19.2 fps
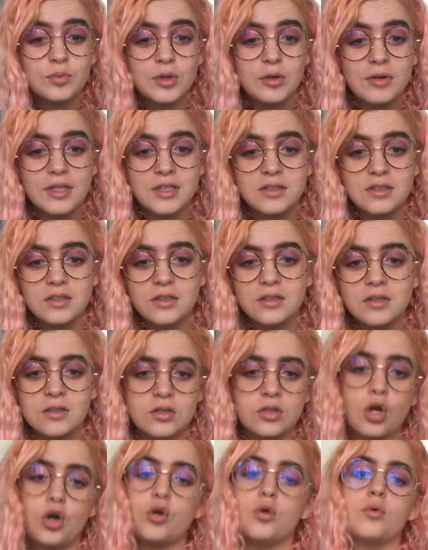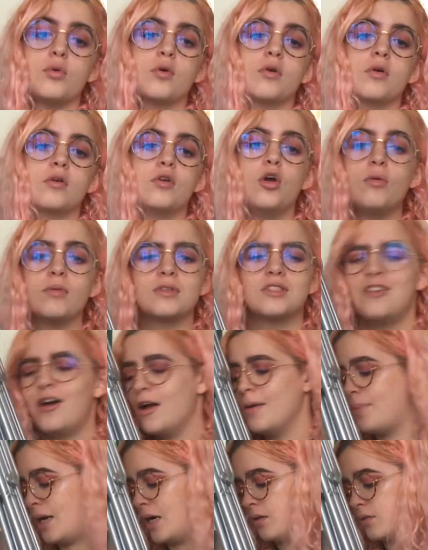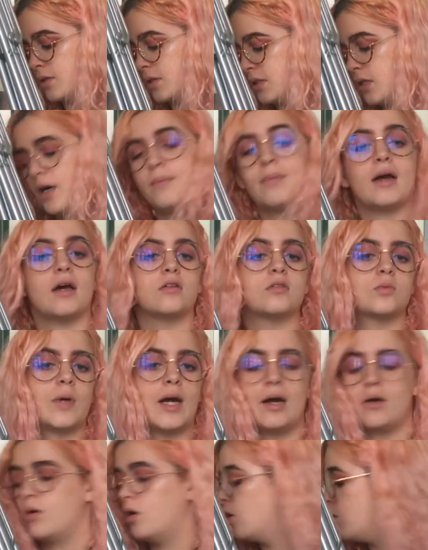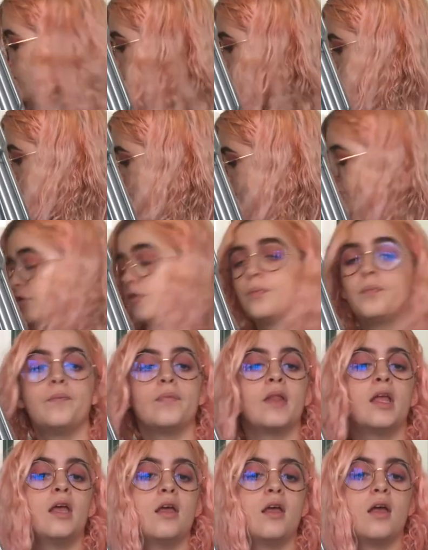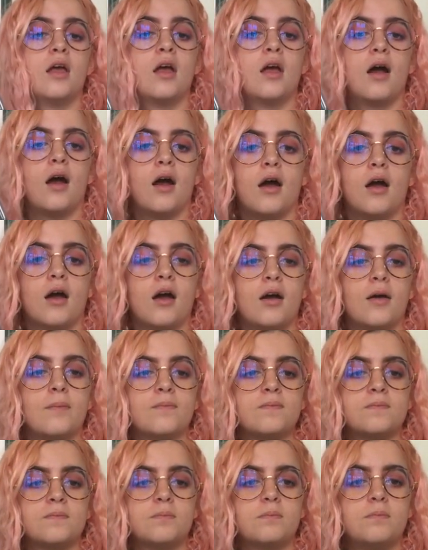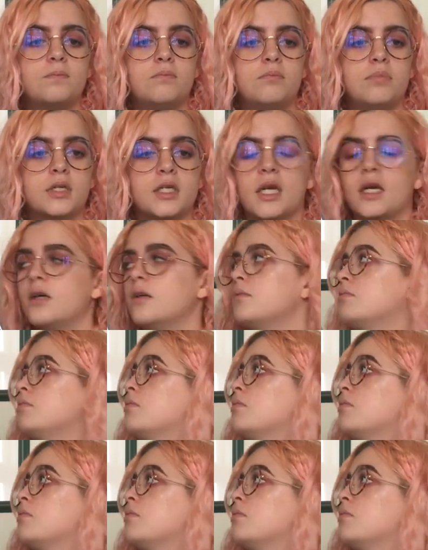from Wilkinson's, so... No, it was £9. £9, wow, a whole pound different. But yeah,